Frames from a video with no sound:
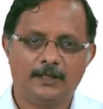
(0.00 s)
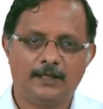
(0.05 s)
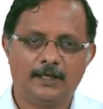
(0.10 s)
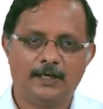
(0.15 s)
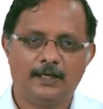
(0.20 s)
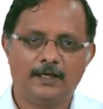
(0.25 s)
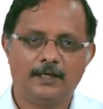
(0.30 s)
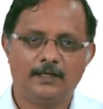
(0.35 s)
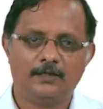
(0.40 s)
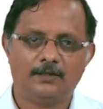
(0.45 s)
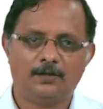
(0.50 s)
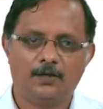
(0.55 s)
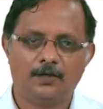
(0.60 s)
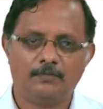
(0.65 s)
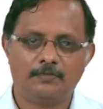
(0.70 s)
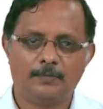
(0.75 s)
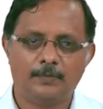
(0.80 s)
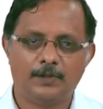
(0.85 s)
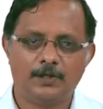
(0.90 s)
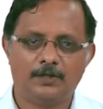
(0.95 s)
and or
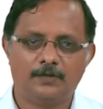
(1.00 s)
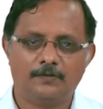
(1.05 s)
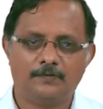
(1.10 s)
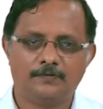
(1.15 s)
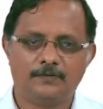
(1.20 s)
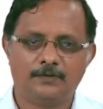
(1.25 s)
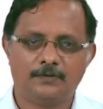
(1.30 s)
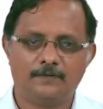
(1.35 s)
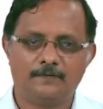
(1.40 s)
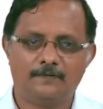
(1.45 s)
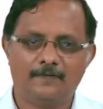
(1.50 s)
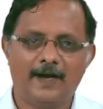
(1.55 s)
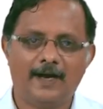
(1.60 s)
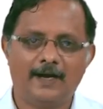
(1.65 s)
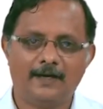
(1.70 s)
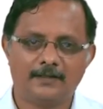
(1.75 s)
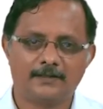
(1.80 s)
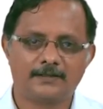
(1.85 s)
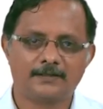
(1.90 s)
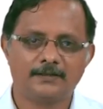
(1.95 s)
memory of
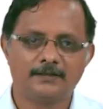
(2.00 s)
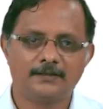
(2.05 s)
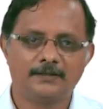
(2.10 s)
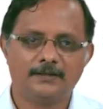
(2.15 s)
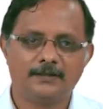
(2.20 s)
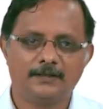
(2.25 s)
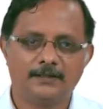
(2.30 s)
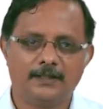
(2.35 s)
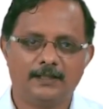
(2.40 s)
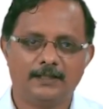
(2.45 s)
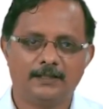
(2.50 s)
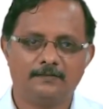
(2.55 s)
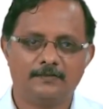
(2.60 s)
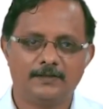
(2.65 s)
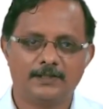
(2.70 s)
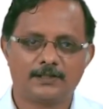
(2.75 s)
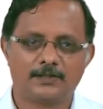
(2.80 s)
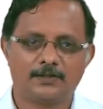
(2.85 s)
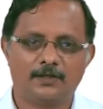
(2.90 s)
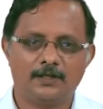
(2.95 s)
facts, right,
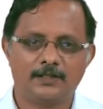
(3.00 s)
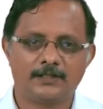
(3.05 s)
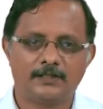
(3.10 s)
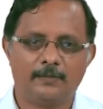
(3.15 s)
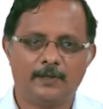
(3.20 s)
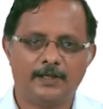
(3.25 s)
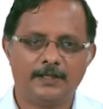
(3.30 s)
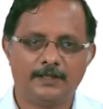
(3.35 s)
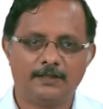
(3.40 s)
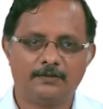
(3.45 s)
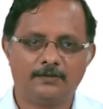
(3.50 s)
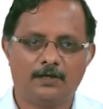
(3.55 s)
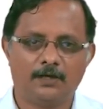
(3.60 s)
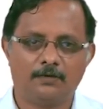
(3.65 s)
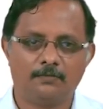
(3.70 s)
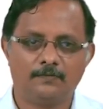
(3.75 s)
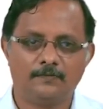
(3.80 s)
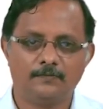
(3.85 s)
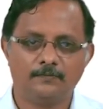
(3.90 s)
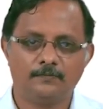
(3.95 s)
which is called semantic or